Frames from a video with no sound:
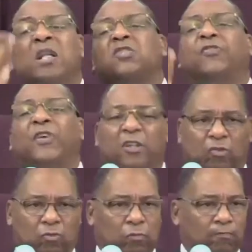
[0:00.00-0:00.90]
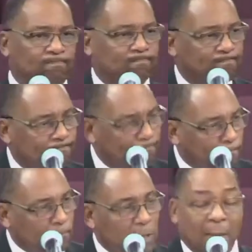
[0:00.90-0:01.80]
finished?
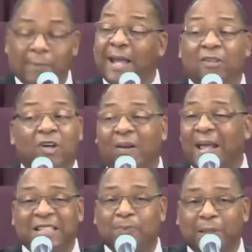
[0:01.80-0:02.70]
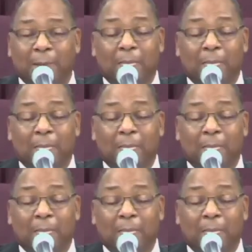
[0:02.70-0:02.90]
I'm glad y'all asked me.